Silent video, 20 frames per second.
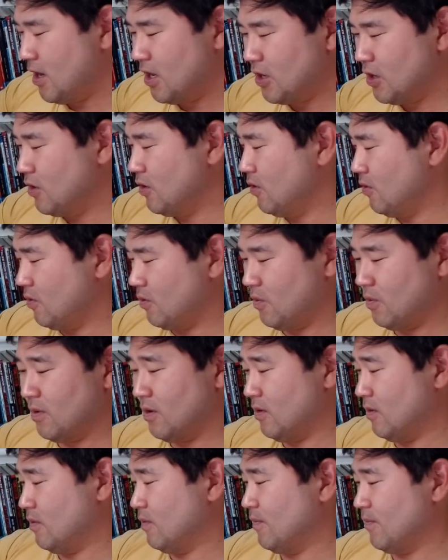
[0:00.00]

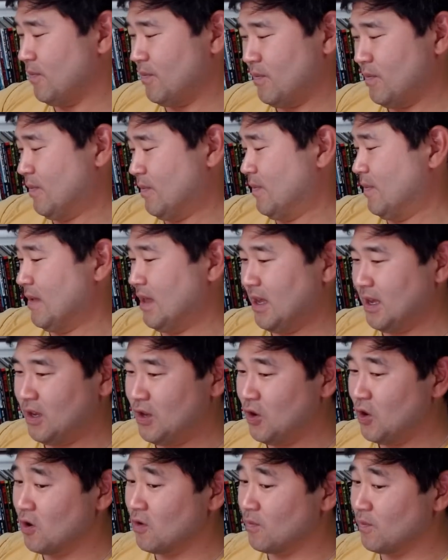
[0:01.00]

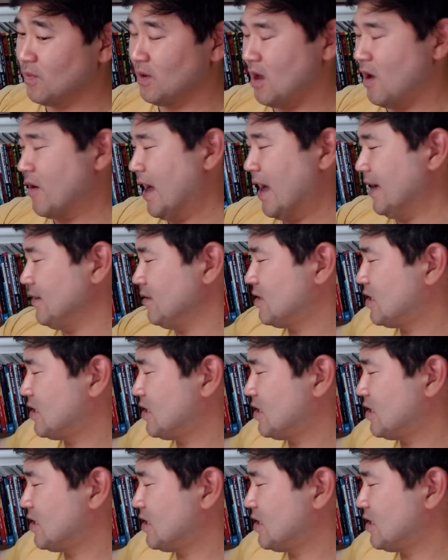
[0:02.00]
you're okay.